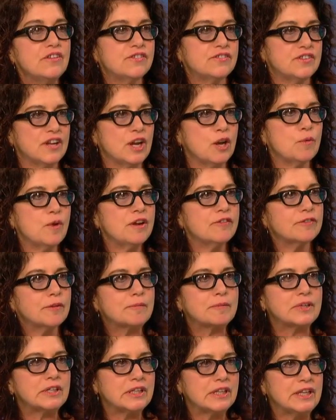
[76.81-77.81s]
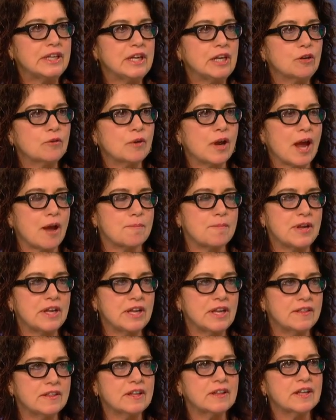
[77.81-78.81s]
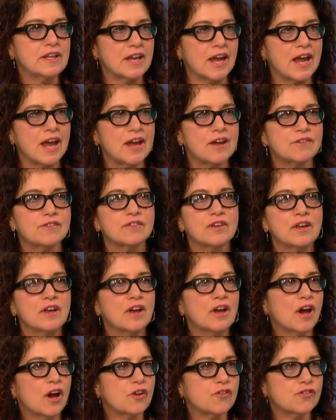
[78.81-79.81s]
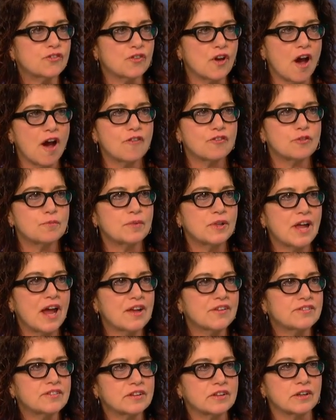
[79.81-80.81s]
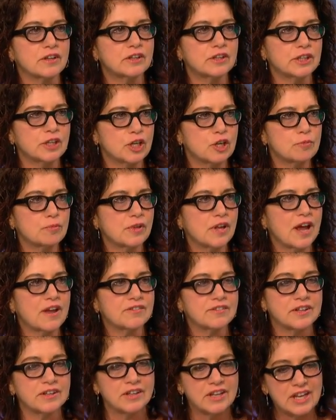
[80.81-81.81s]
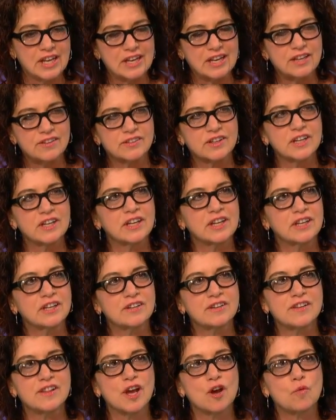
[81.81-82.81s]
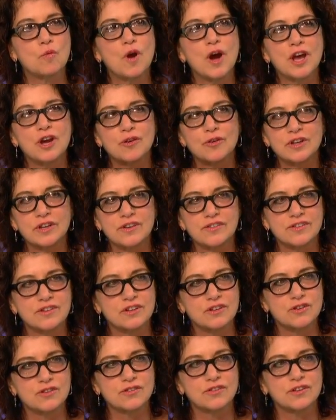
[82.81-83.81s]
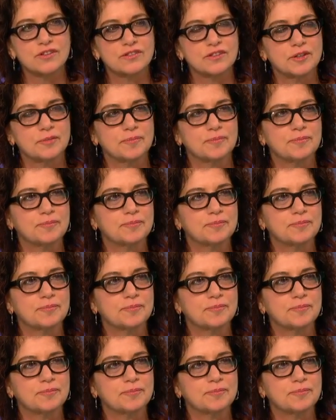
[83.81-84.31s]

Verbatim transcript: stay away from cling wrap. Anything that has a soft plastic, a clear plastic, it's going to get into that water, it gets into your system. Well,